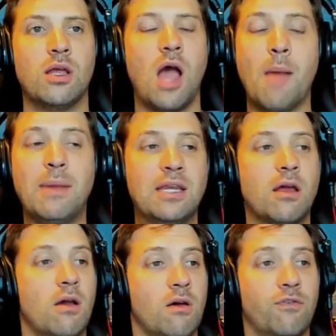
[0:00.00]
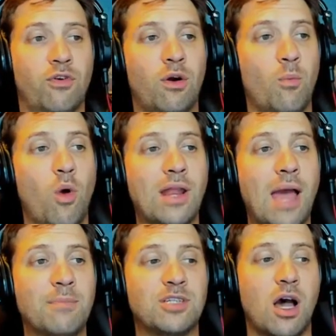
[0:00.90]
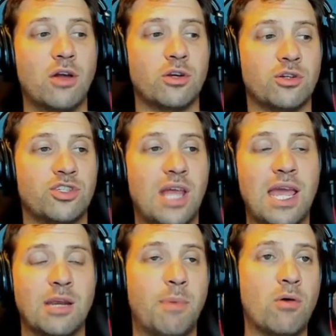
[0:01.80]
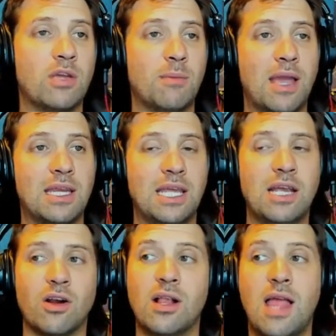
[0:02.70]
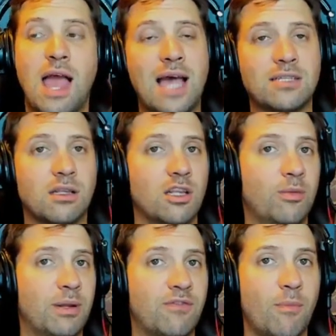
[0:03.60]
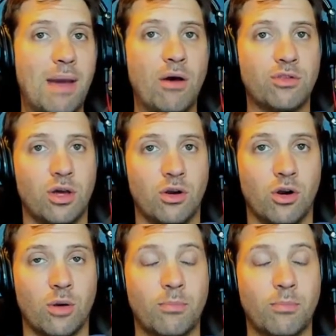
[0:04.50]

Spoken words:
I mean, from what I'm to understand, Pokimane here has a little bit of a mouth on her.